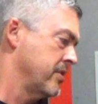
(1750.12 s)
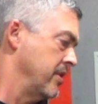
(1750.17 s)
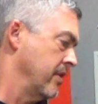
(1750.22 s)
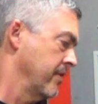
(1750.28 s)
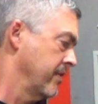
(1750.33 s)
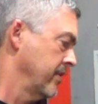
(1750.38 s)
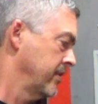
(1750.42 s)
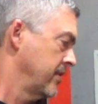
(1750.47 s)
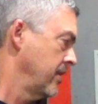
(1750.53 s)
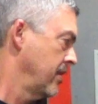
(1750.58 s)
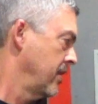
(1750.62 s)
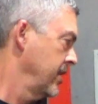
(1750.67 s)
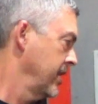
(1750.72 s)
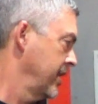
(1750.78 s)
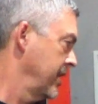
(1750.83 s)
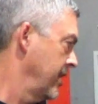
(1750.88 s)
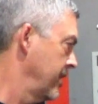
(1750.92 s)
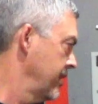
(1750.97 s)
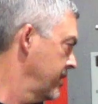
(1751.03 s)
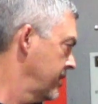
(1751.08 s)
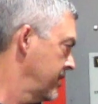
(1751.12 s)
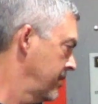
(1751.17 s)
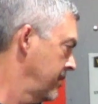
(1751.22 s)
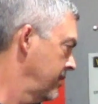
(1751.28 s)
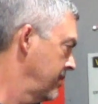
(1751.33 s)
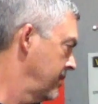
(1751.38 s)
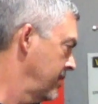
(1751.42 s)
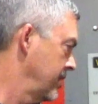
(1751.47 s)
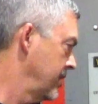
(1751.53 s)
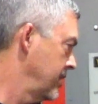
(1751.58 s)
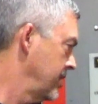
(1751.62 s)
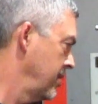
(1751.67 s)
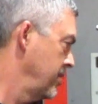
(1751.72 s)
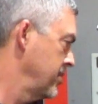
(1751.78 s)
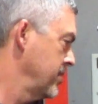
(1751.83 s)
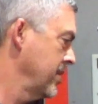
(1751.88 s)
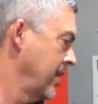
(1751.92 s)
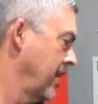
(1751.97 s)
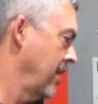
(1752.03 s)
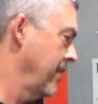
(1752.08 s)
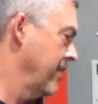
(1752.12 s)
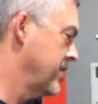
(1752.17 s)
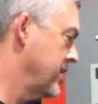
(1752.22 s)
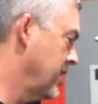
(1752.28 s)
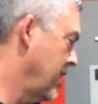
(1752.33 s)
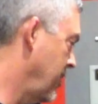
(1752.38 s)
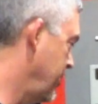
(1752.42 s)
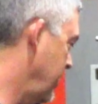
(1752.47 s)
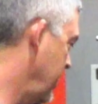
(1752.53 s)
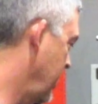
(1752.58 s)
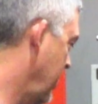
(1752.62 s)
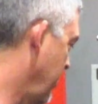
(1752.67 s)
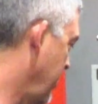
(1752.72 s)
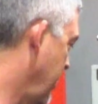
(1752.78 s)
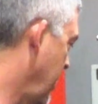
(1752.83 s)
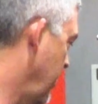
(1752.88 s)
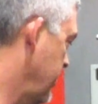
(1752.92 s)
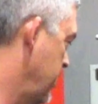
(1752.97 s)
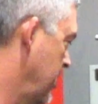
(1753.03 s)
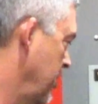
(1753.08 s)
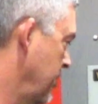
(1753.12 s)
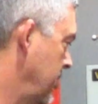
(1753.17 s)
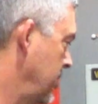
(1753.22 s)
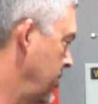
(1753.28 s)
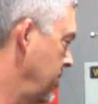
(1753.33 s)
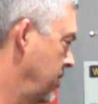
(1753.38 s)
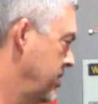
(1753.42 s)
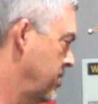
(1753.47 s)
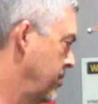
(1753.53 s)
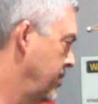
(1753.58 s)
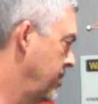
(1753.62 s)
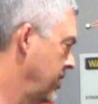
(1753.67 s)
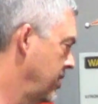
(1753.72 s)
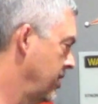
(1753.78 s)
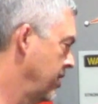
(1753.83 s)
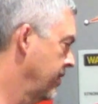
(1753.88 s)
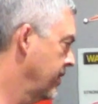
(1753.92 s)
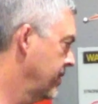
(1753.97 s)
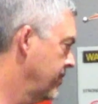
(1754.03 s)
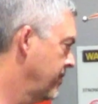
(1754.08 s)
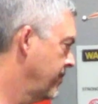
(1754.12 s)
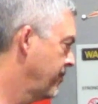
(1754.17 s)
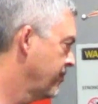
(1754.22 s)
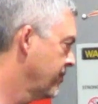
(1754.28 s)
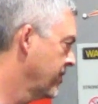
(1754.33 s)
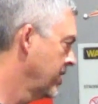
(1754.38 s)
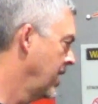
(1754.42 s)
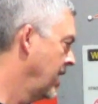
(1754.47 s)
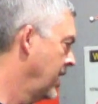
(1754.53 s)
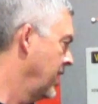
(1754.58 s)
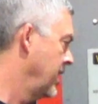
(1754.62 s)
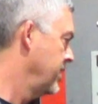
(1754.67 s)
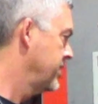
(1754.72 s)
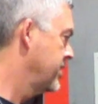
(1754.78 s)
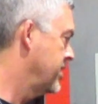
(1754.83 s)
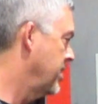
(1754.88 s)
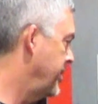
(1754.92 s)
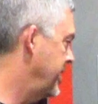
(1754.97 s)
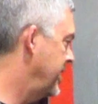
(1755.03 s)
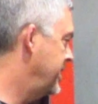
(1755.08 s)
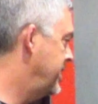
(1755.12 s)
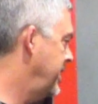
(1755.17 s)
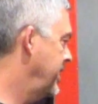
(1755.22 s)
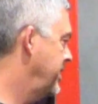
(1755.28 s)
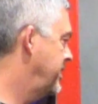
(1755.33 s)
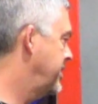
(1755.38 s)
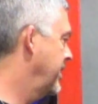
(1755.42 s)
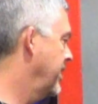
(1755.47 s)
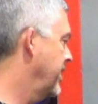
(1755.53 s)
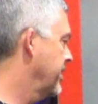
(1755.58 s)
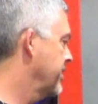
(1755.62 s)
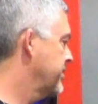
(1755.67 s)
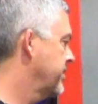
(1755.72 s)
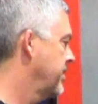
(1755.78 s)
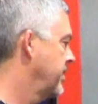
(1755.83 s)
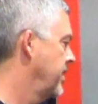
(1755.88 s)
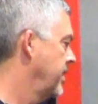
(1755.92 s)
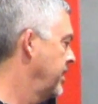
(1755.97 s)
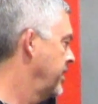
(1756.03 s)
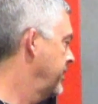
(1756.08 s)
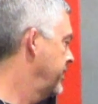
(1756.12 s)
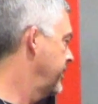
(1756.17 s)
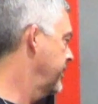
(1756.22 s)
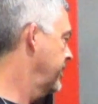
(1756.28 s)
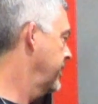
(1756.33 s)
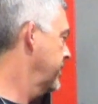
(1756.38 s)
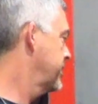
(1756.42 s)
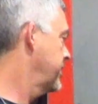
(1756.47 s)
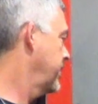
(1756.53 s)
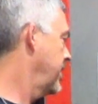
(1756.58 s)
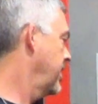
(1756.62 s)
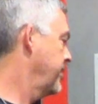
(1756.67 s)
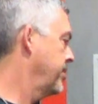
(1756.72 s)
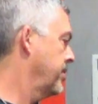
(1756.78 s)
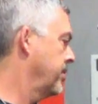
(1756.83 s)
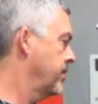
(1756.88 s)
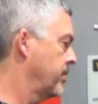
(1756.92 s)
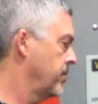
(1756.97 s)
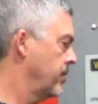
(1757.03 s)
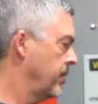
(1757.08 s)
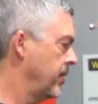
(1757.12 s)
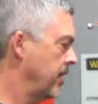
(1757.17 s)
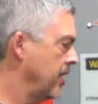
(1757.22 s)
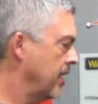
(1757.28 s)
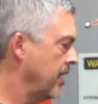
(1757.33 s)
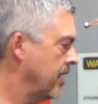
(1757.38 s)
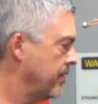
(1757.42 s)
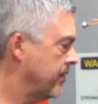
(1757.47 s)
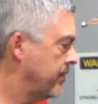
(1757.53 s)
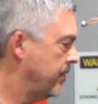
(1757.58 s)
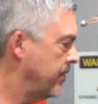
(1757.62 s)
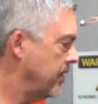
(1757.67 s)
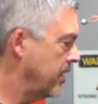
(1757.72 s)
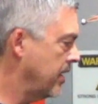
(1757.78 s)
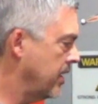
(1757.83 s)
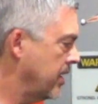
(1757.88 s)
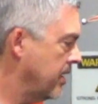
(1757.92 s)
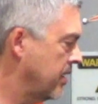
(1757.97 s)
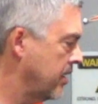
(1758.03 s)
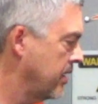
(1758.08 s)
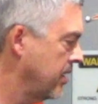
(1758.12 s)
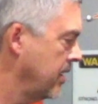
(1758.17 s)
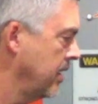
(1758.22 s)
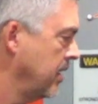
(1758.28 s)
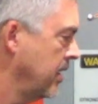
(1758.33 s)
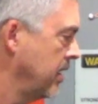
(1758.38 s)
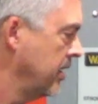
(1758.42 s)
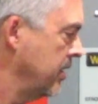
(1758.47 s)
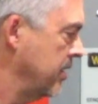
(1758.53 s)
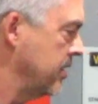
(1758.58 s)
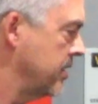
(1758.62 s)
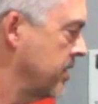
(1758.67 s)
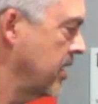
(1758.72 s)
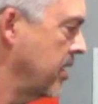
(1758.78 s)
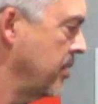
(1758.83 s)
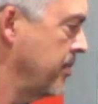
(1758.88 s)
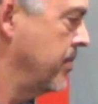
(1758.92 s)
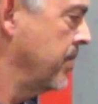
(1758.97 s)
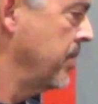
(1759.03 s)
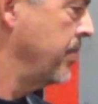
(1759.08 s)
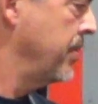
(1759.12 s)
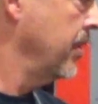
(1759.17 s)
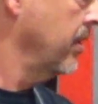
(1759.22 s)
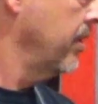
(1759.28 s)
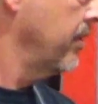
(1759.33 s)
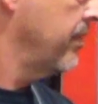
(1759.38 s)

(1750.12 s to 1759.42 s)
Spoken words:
different than all the others. It seems like every time they come out with something new it's a bit different. Some of the details, for example, we have a set of the billet